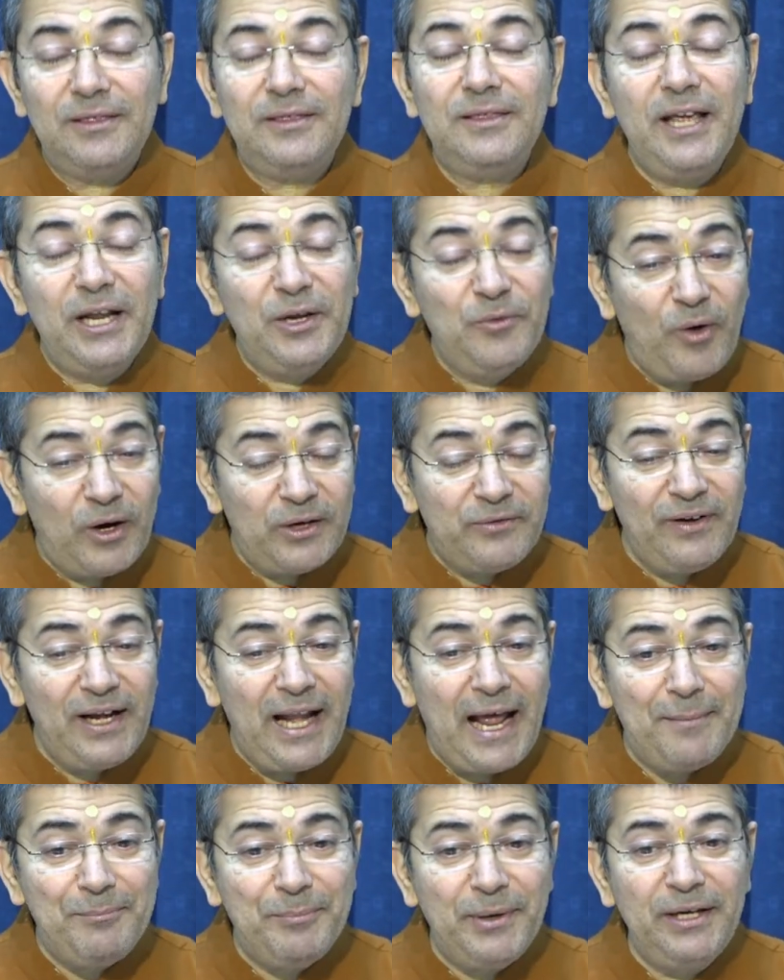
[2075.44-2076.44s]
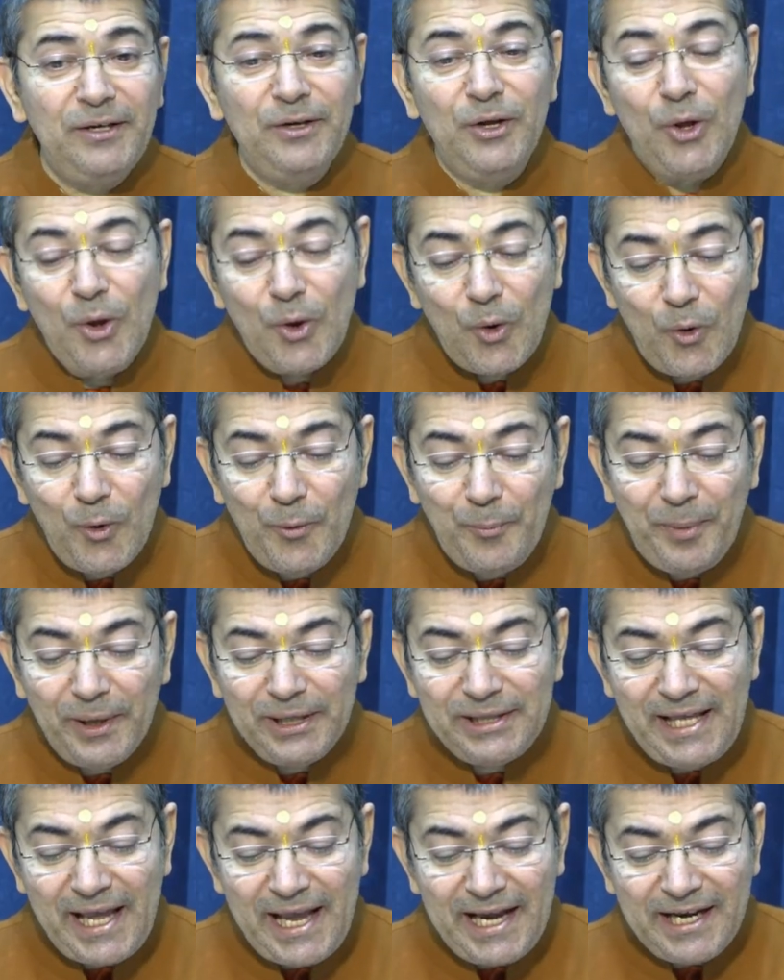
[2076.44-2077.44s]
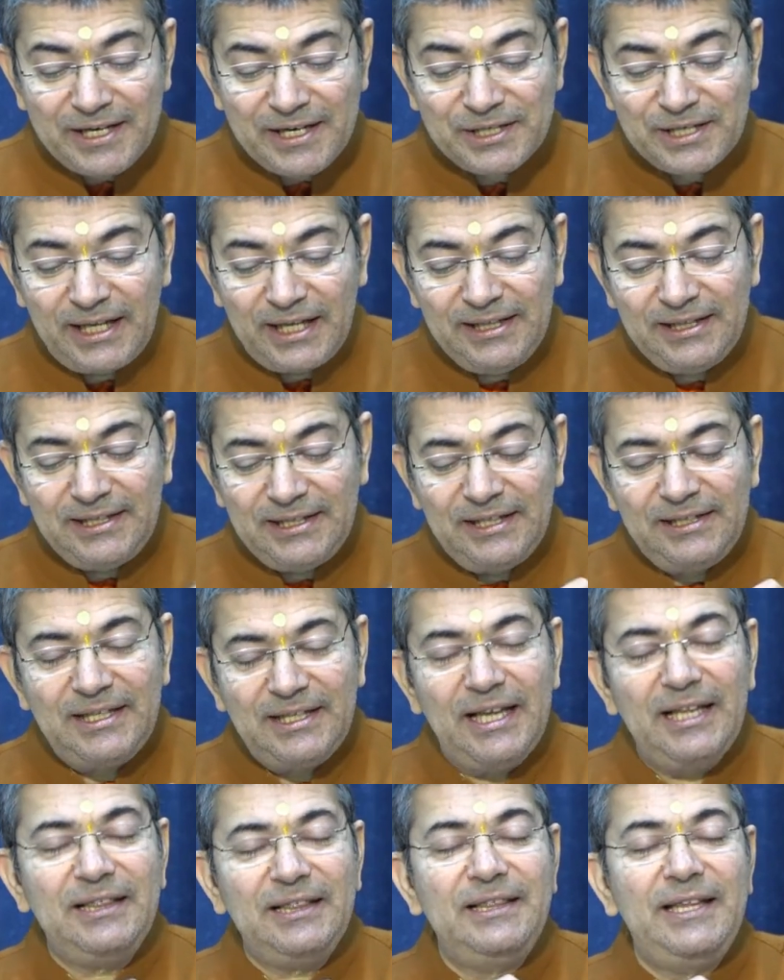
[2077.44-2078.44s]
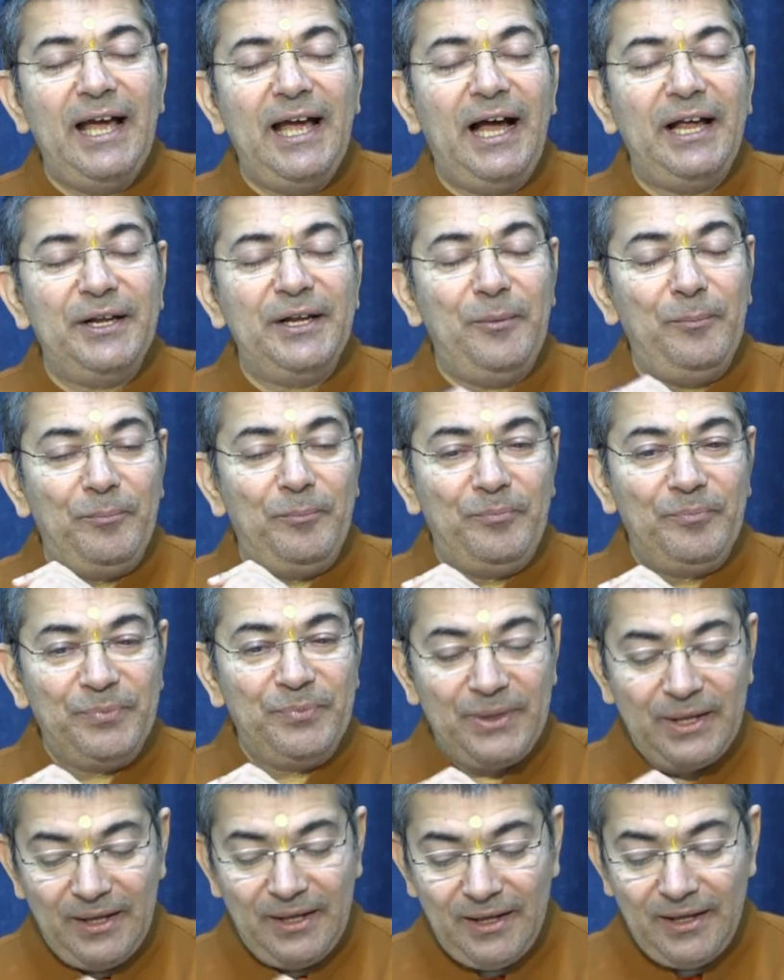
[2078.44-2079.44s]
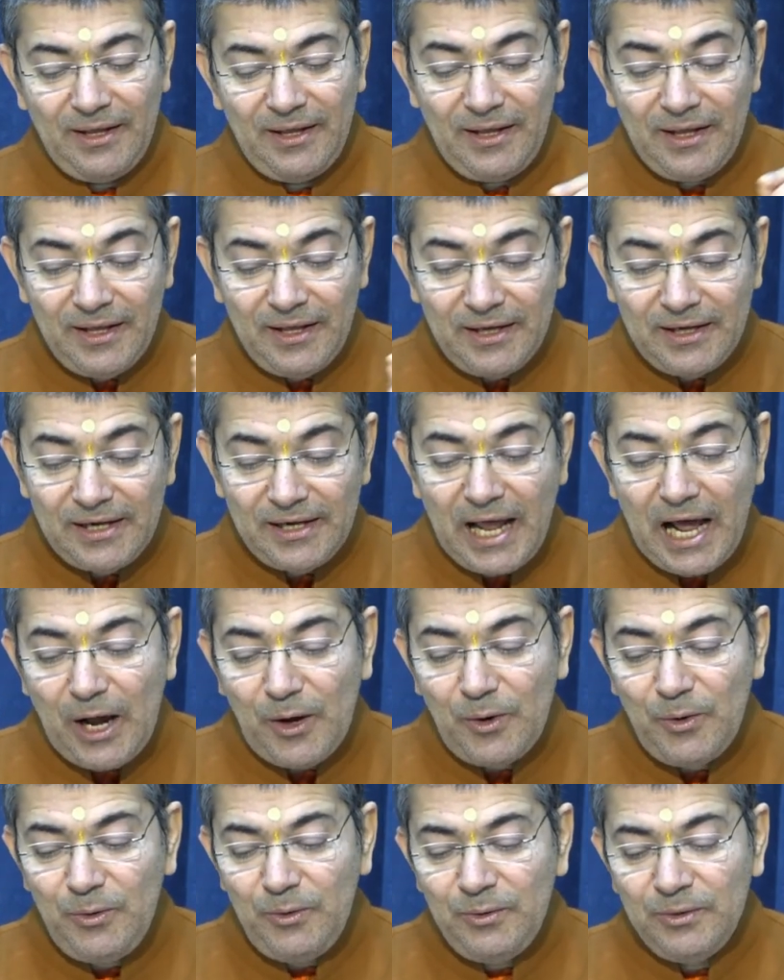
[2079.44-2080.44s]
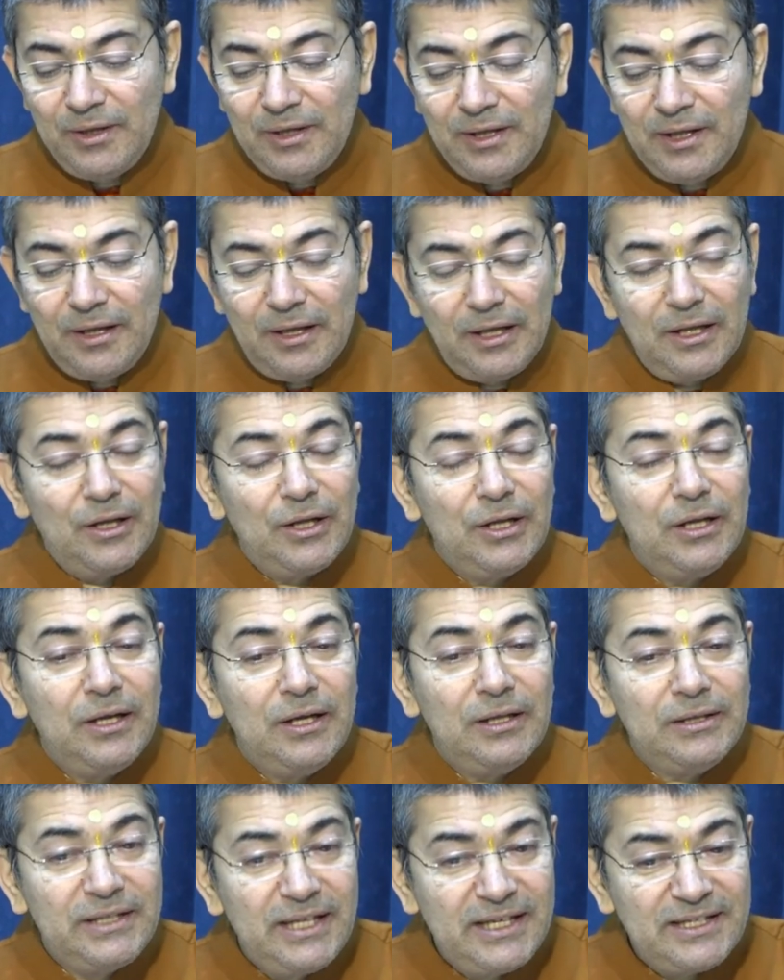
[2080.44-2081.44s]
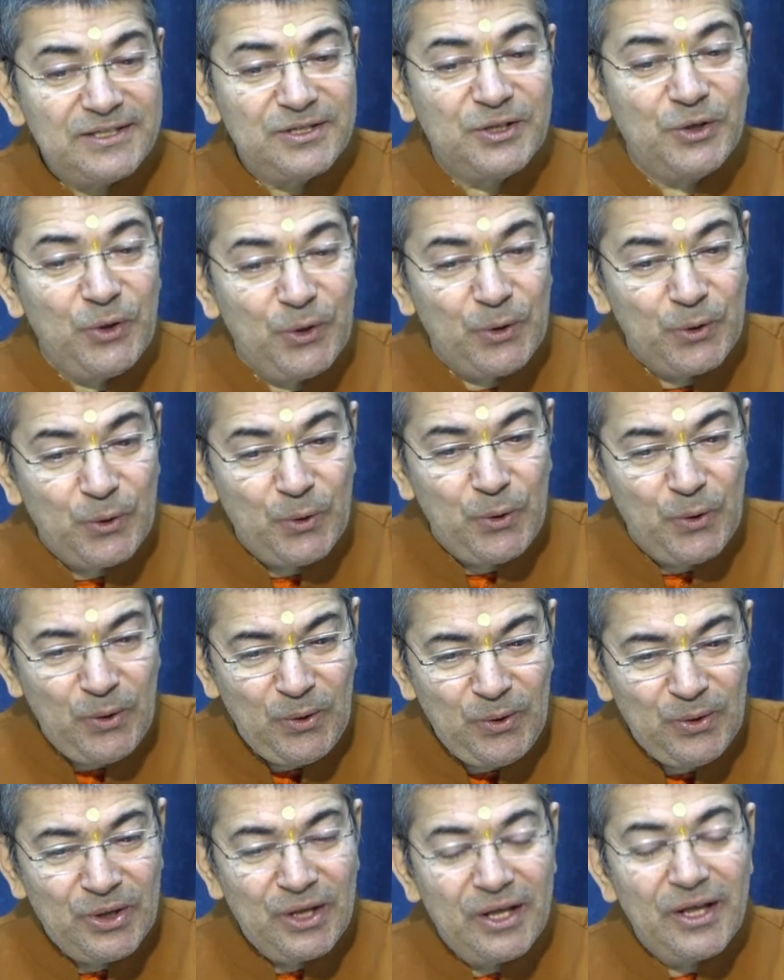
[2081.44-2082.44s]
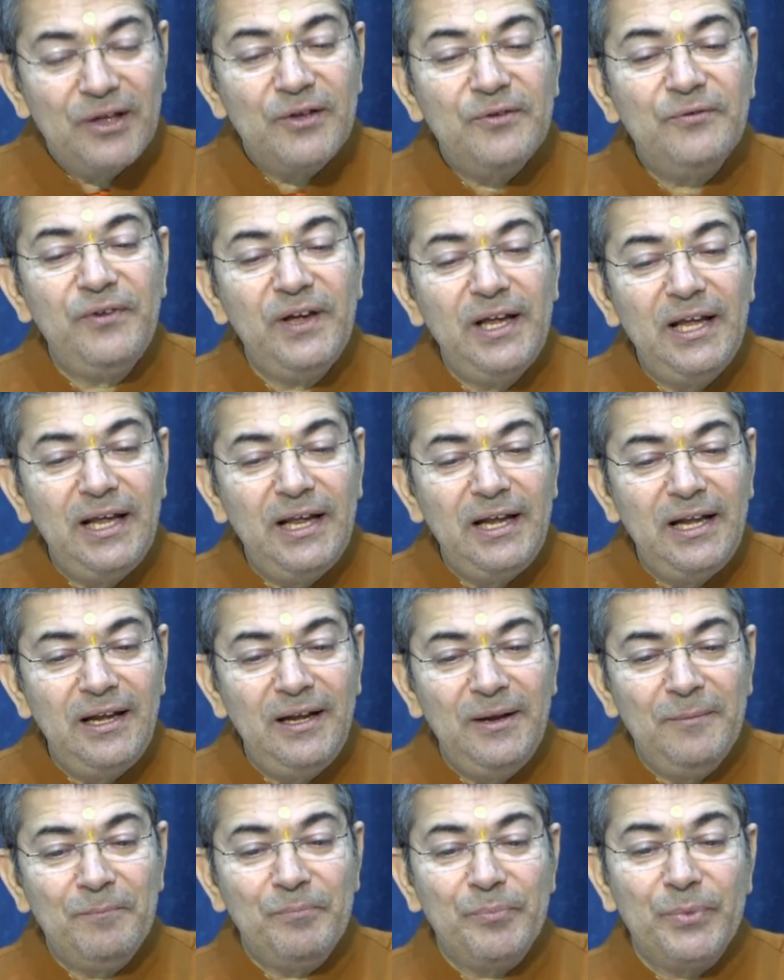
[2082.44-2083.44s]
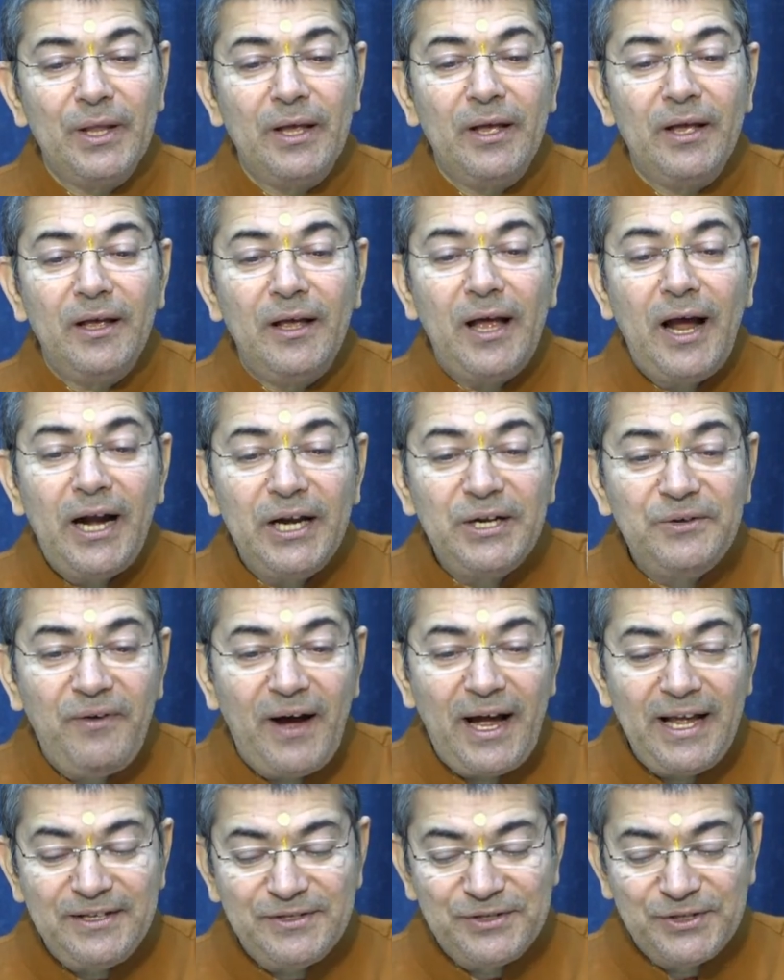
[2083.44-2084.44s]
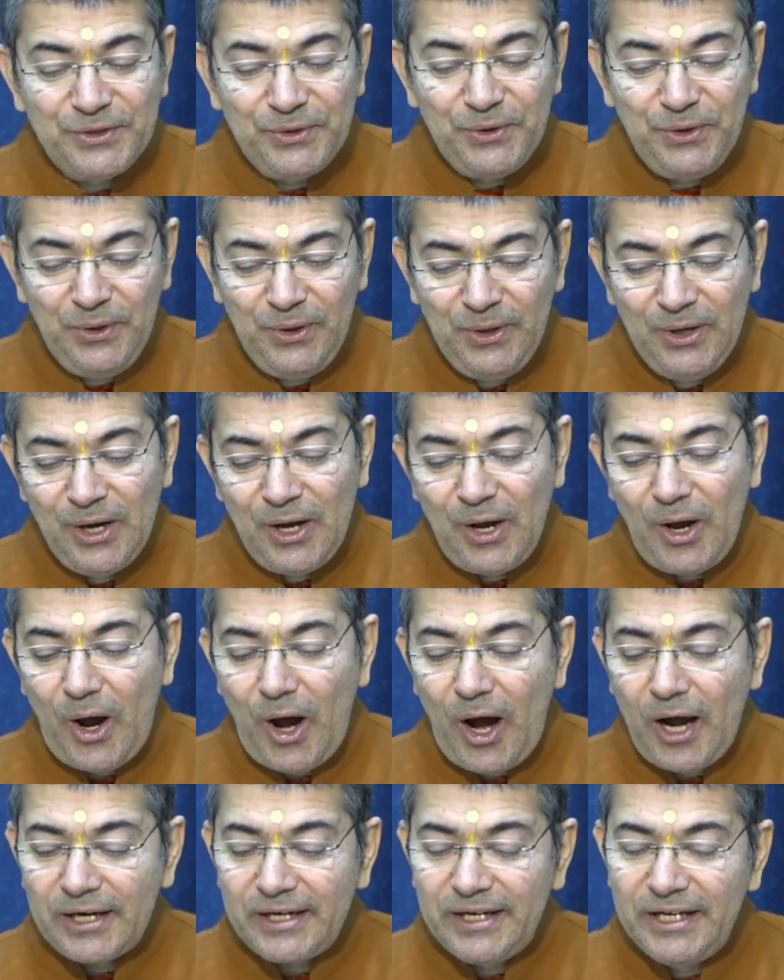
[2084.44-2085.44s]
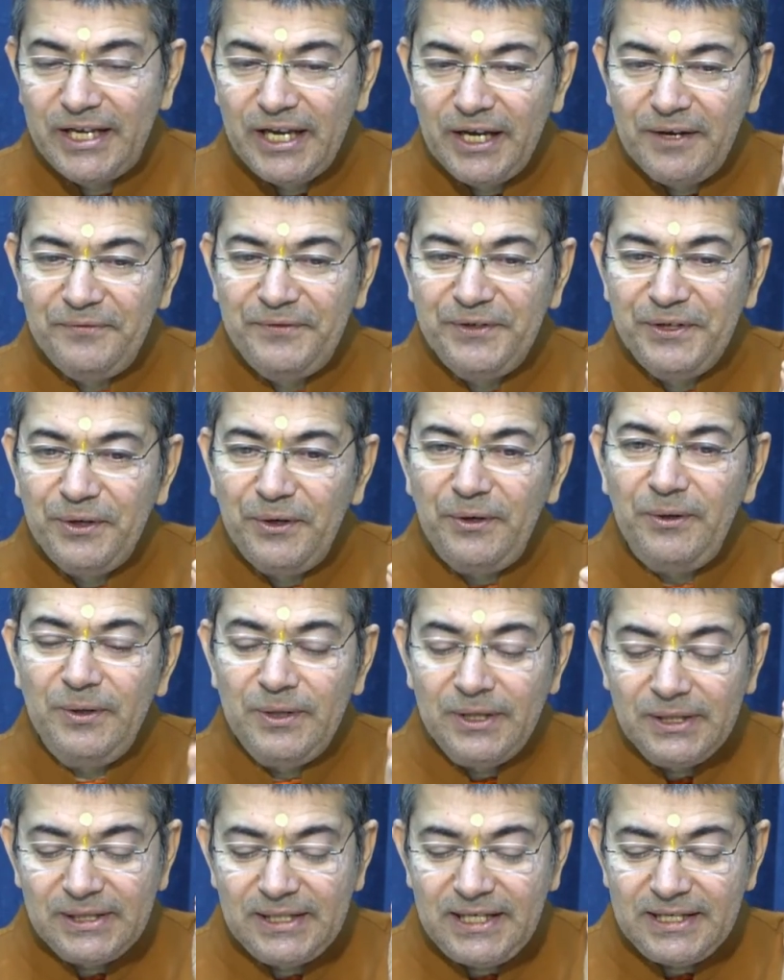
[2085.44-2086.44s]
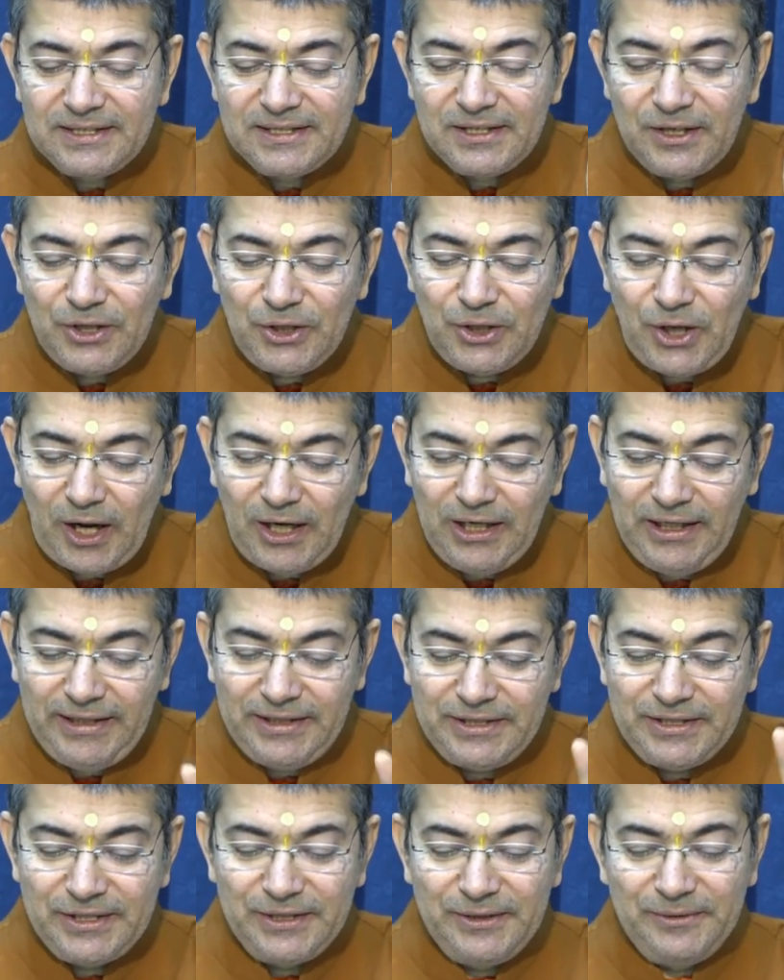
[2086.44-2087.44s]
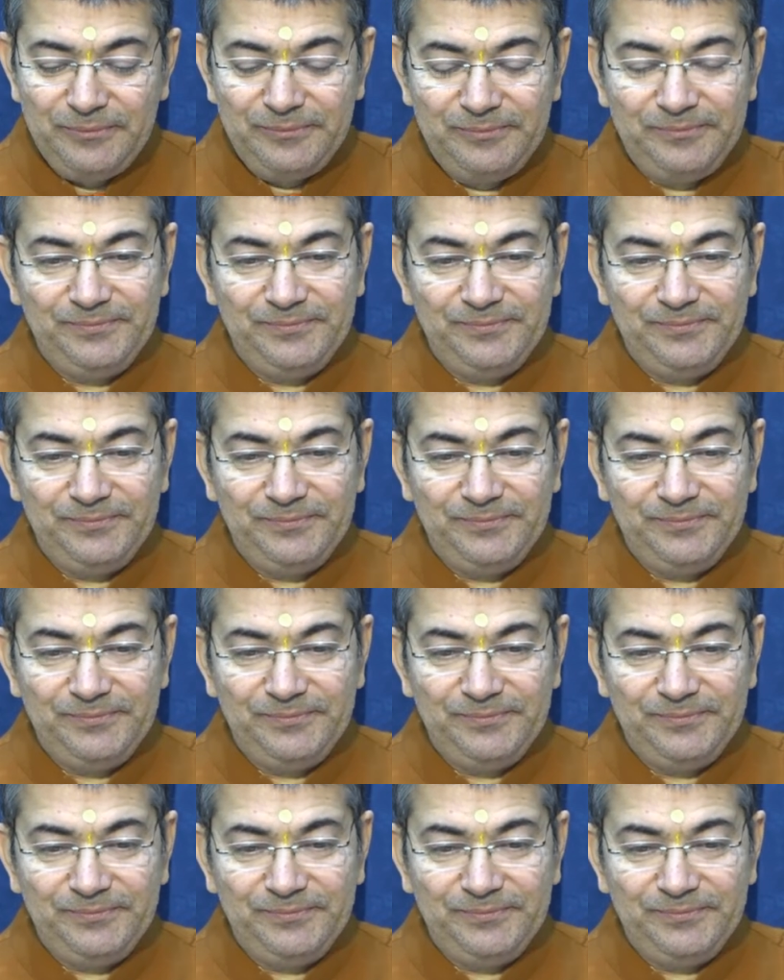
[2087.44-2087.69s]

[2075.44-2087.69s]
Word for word: Then what will happen? Upadekshanti te jnanam. Now, this guru will advise you or give you this knowledge.